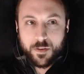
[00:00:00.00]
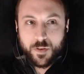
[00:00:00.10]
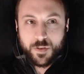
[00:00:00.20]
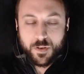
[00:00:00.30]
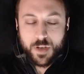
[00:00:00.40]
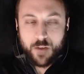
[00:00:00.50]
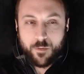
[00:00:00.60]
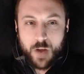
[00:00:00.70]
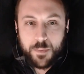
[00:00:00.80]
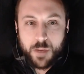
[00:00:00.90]
Those are kind
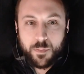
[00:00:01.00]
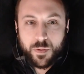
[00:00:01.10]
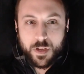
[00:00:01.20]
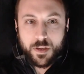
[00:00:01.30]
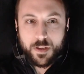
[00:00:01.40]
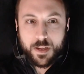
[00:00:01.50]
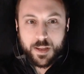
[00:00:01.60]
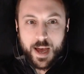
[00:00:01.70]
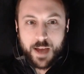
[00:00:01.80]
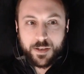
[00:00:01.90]
of wrapped up
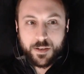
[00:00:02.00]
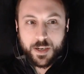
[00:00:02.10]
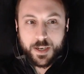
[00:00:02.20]
in that.